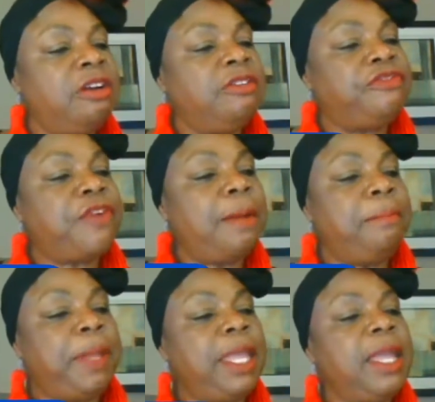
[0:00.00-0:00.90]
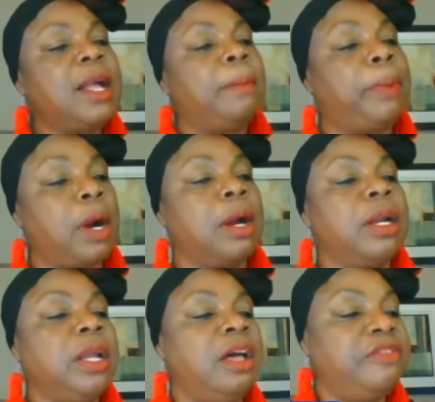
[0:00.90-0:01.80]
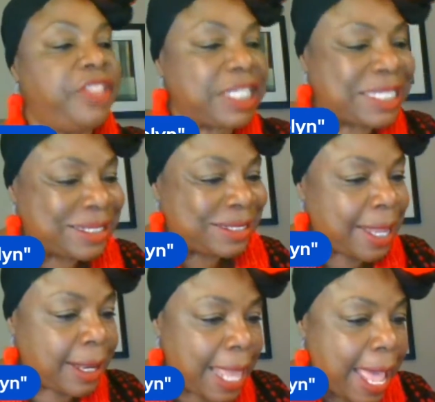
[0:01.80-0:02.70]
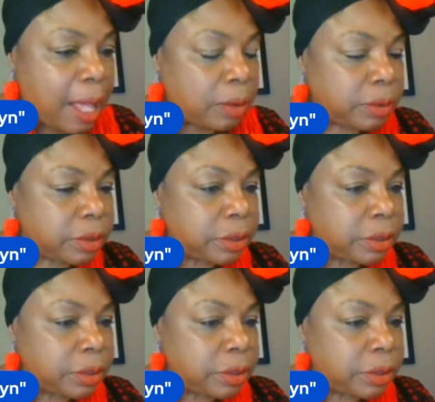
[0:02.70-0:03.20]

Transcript: from being a part of the sellout